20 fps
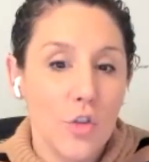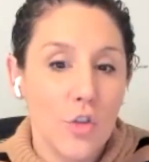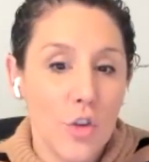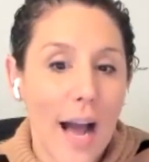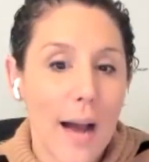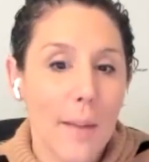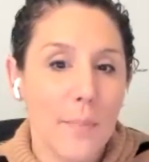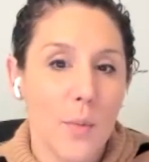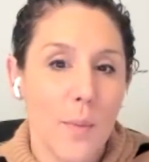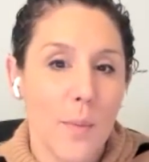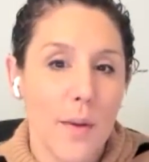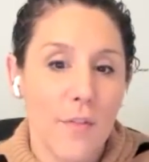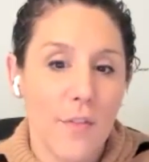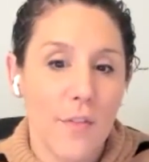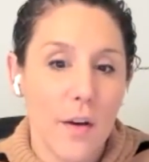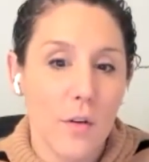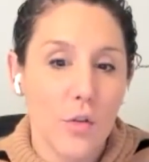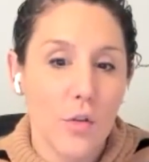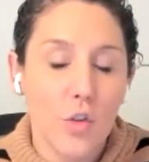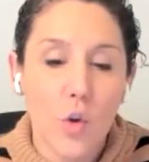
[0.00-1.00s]
trapped and we
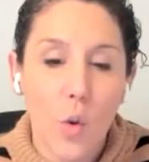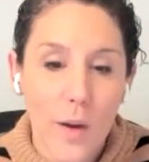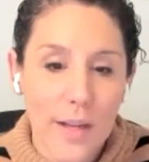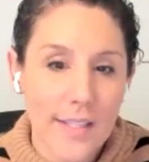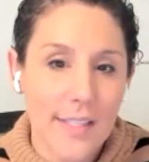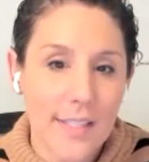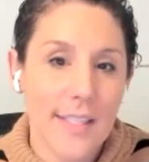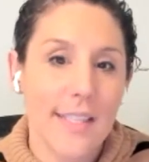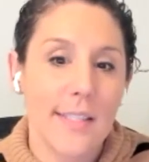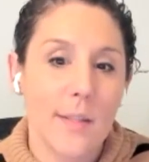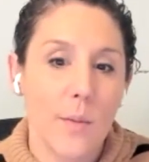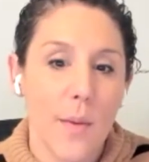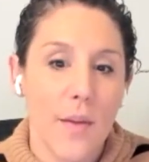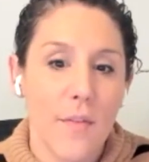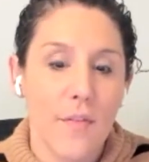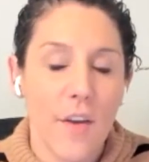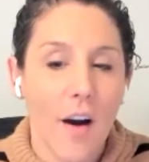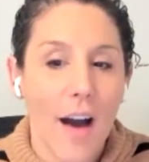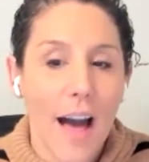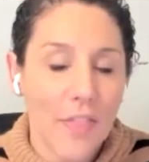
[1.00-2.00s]
feel choiceless and we
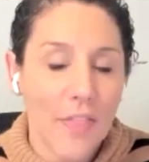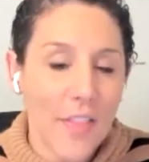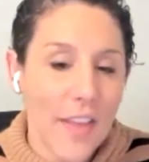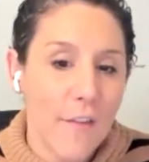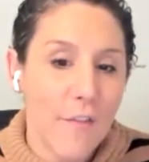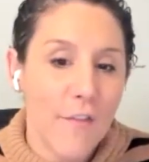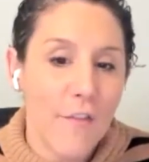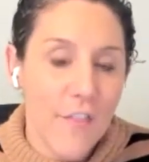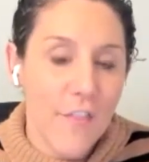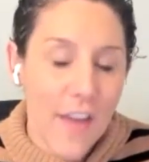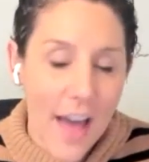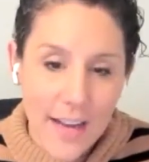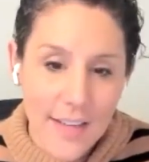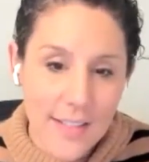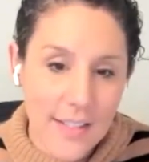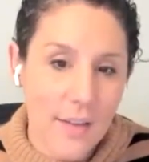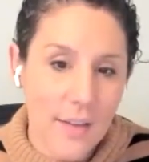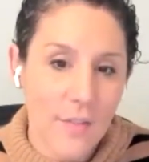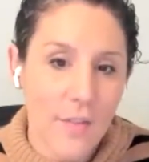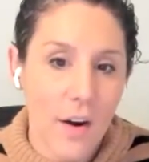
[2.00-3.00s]
feel at the
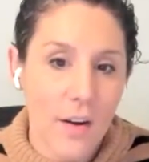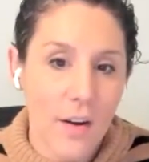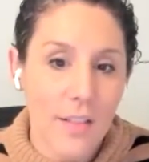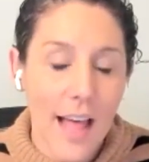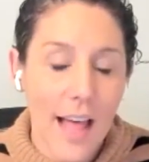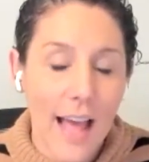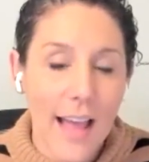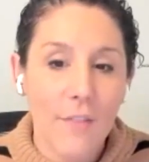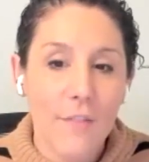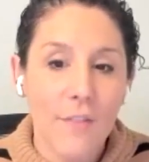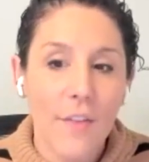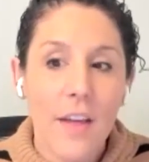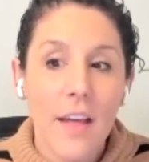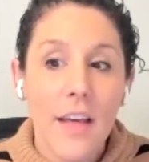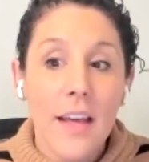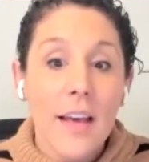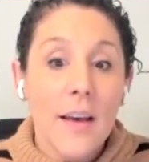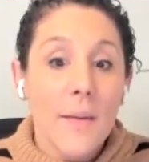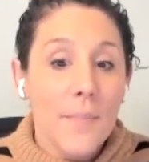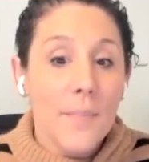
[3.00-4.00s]
effect of our life.
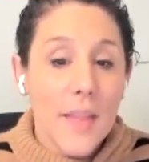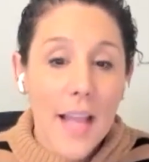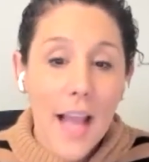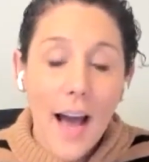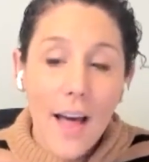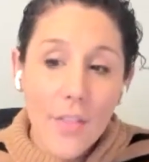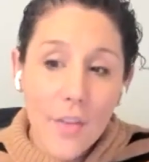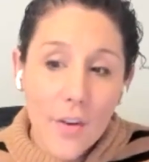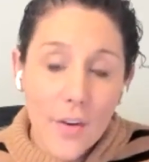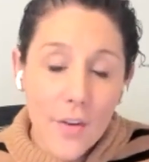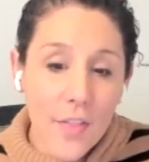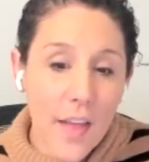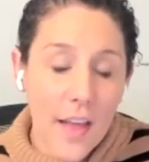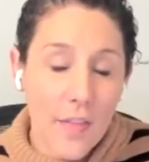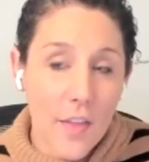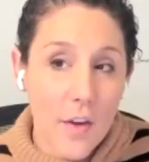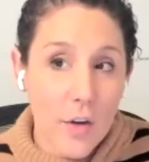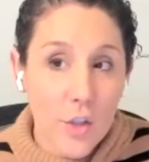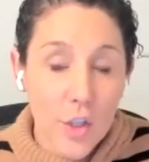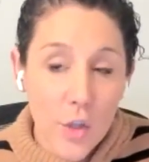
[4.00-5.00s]
The other
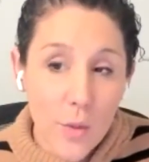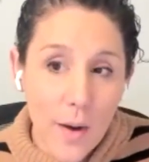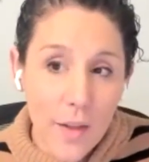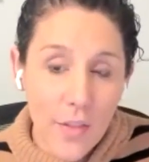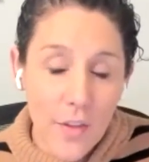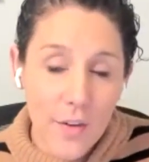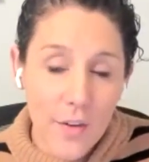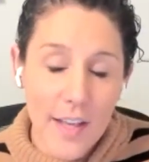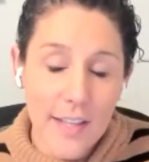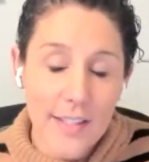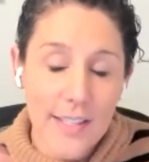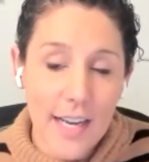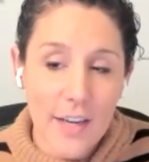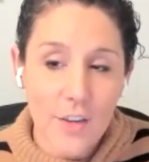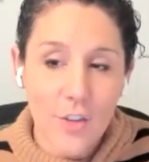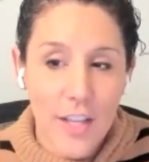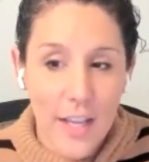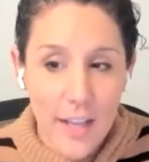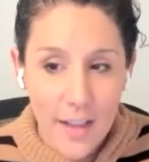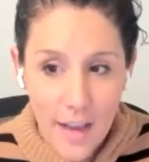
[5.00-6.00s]
thing, there are two other things,
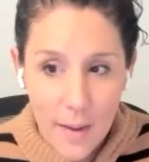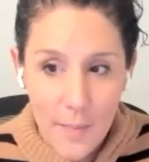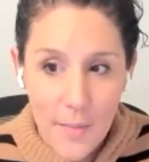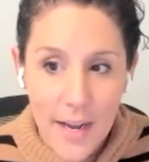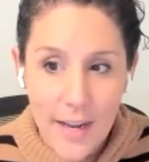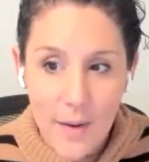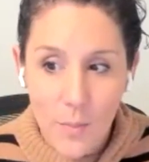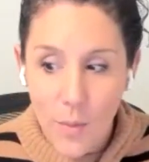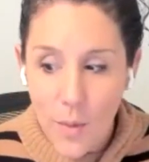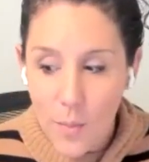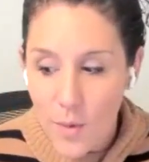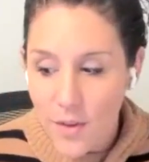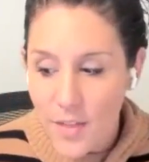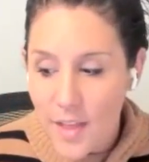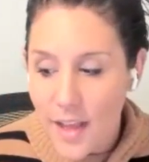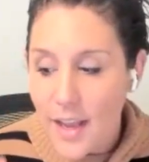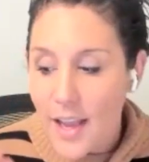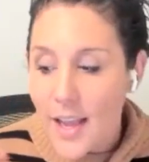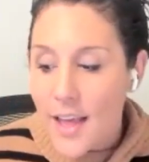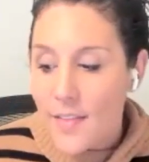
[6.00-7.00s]
actually, I'm gonna add one more
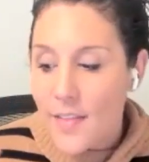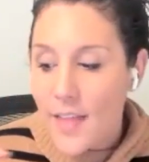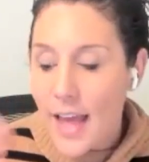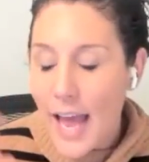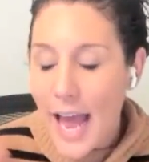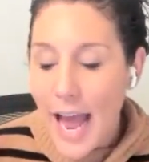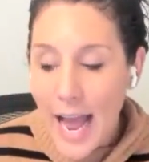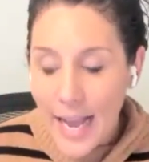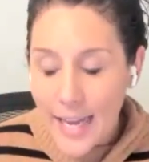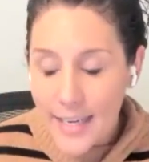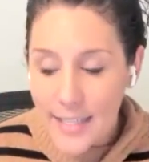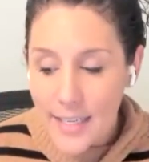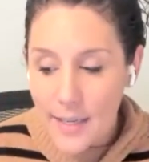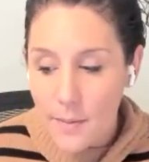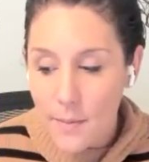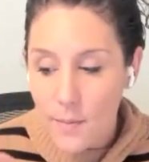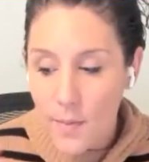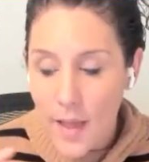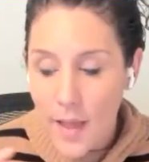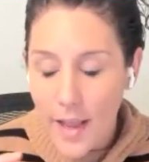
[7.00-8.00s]
thing that add
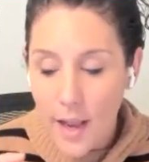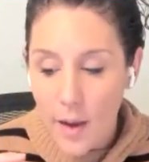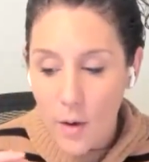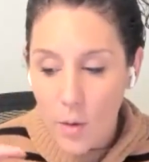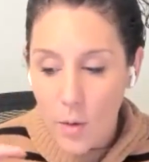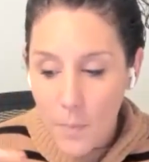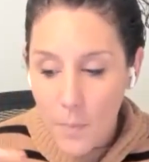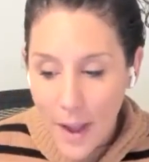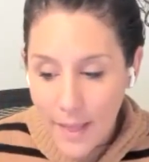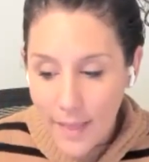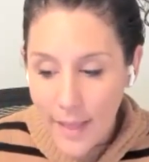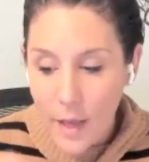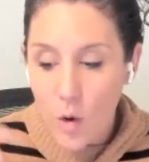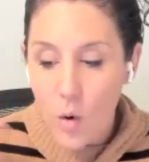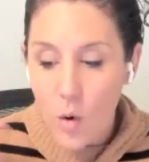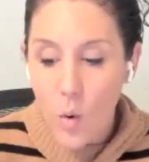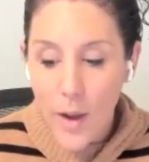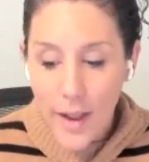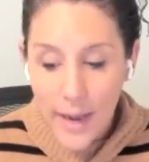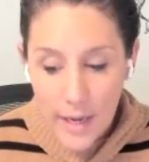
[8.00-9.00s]
to like my like
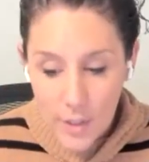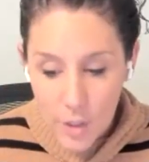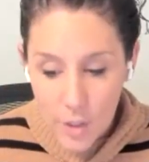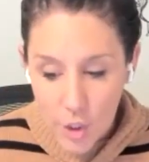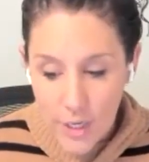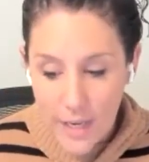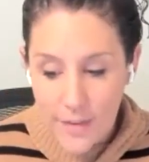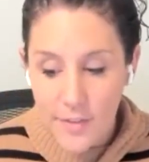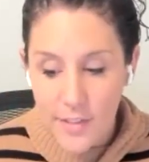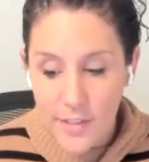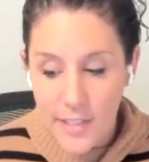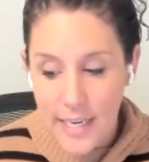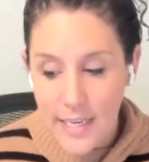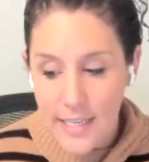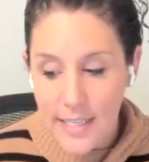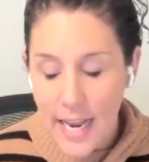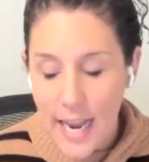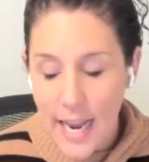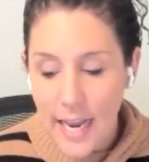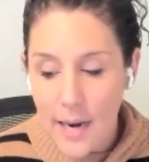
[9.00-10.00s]
quick shifts
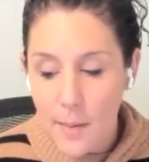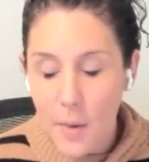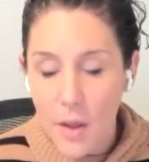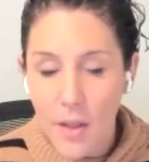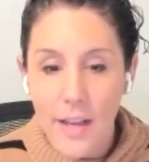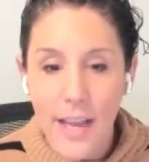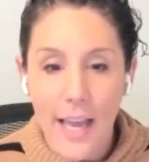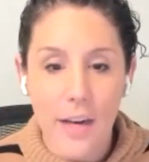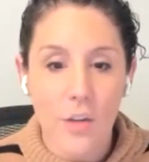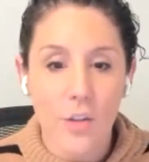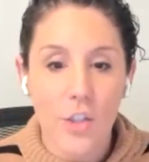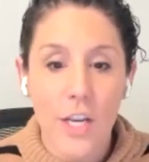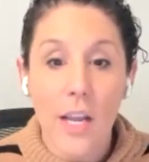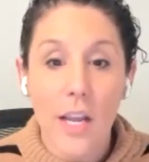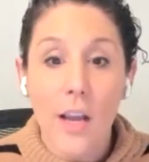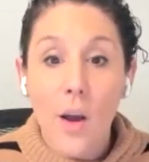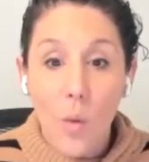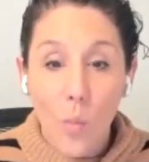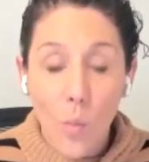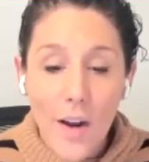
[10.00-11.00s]
into anabolic
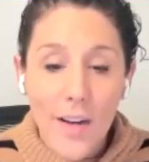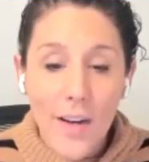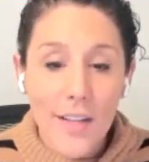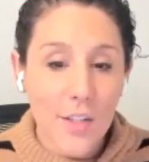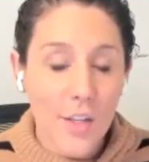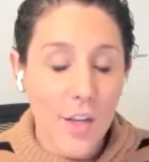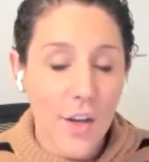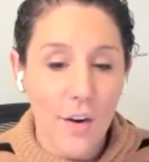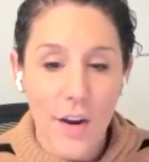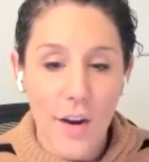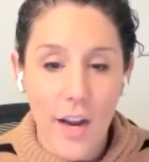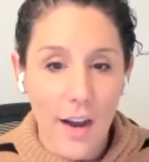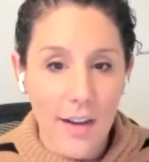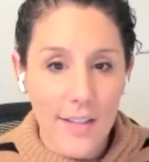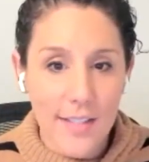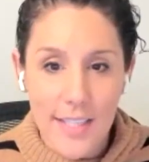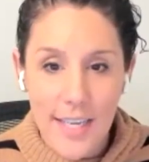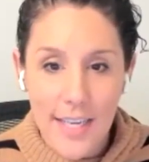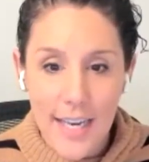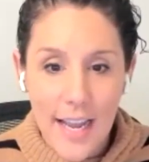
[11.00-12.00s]
energy. One is
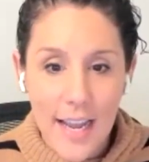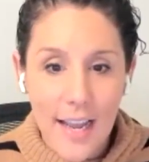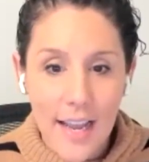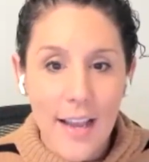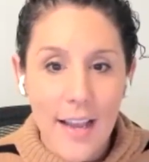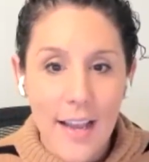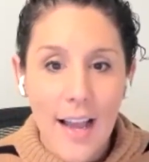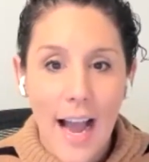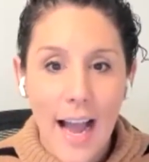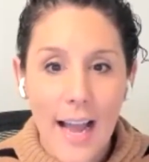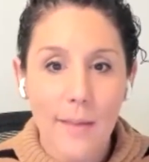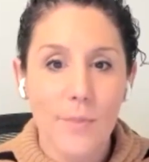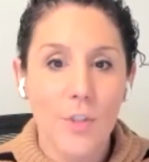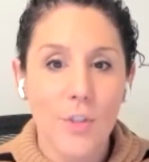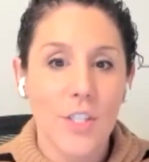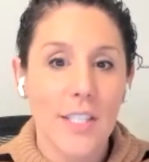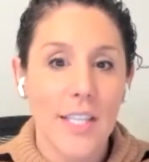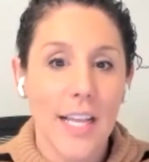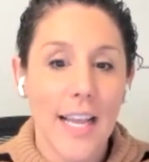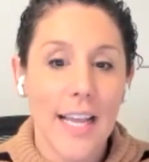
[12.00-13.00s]
curiosity. I am
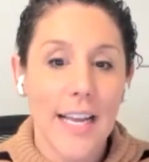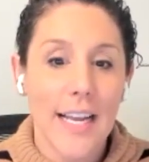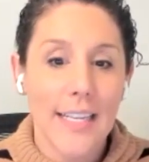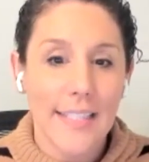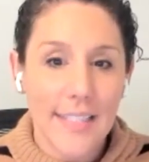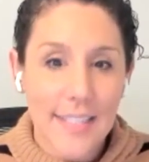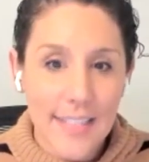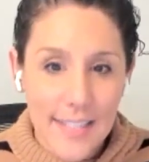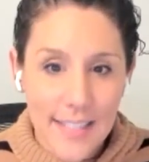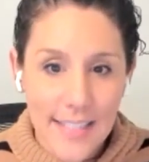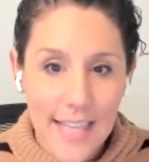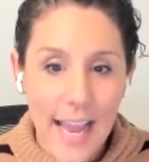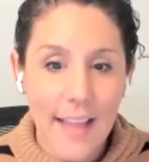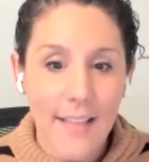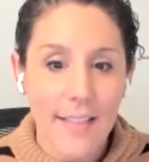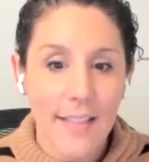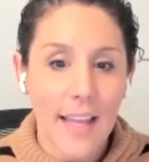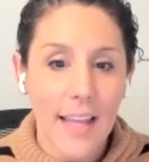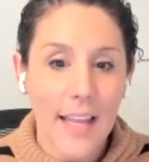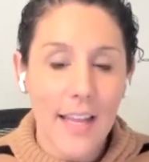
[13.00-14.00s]
just like an
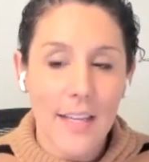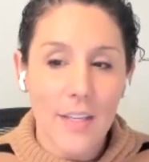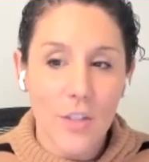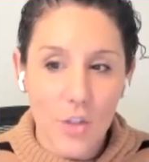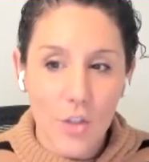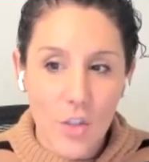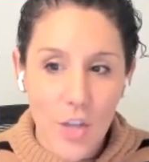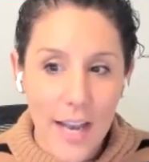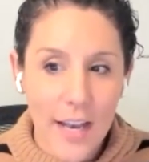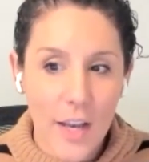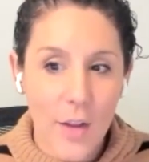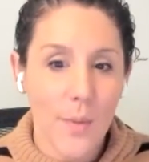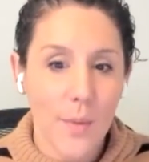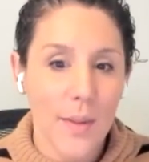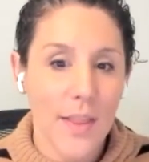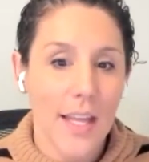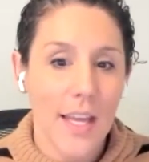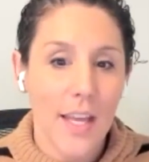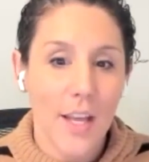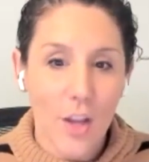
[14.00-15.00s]
insanely,
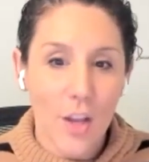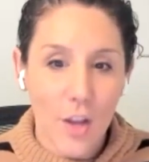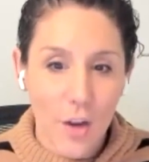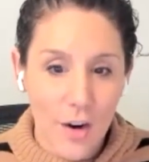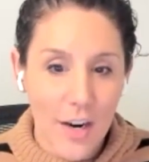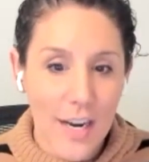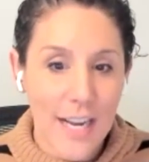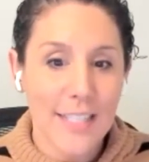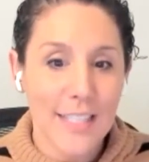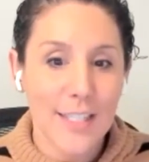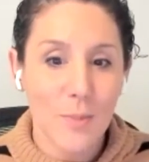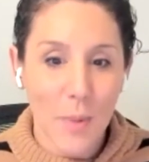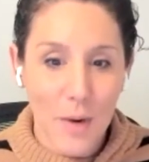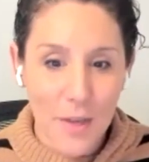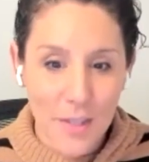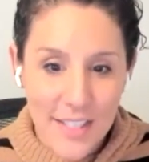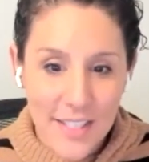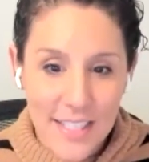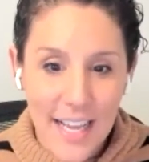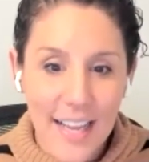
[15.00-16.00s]
genuinely curious
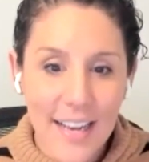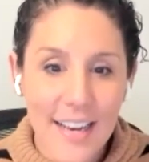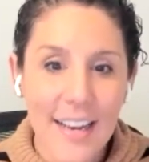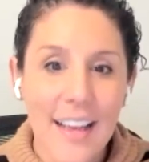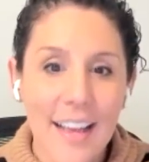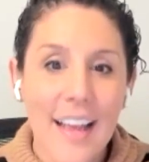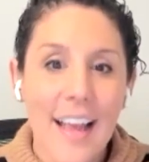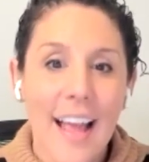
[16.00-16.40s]
person.